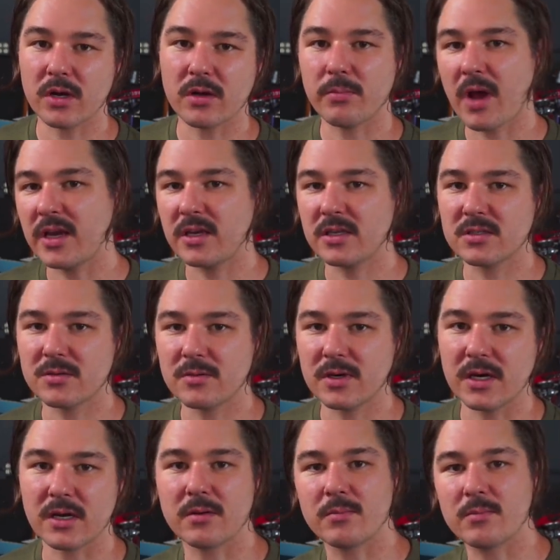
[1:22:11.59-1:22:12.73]
Mine doesn't
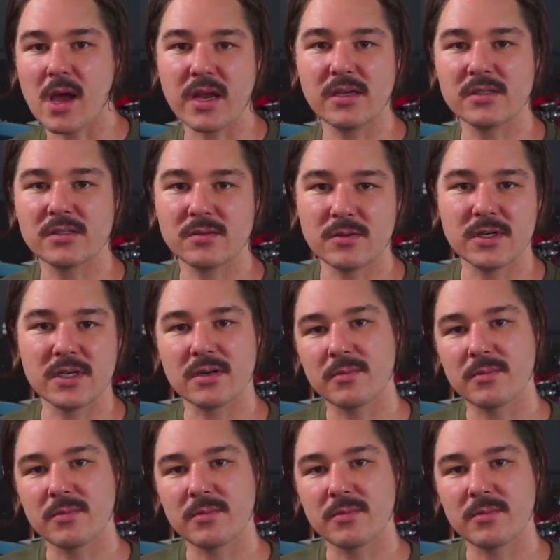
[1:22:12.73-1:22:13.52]
work. Mine doesn't work.